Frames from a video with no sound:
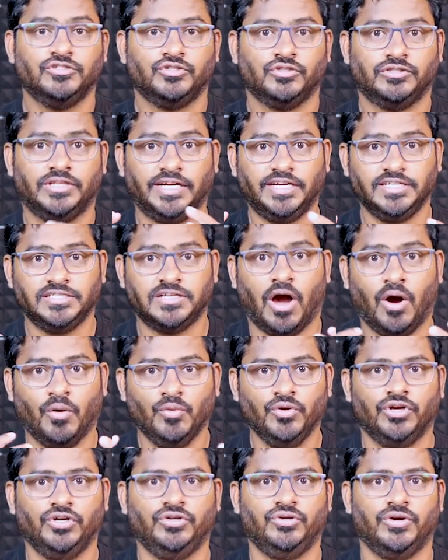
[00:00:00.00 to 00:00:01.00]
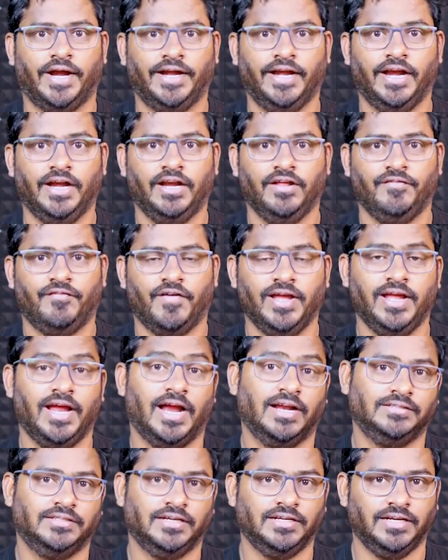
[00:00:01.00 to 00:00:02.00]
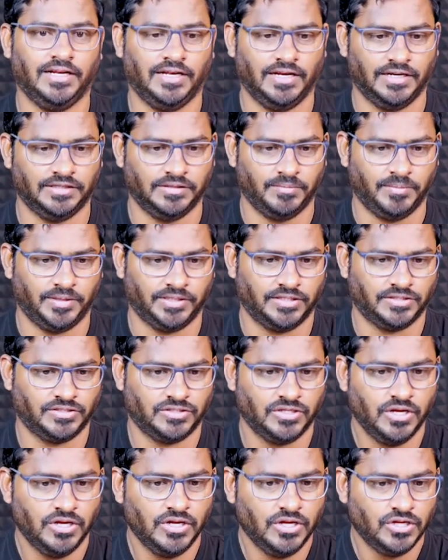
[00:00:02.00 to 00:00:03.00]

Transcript: So that is how you need to identify and then declare the methods.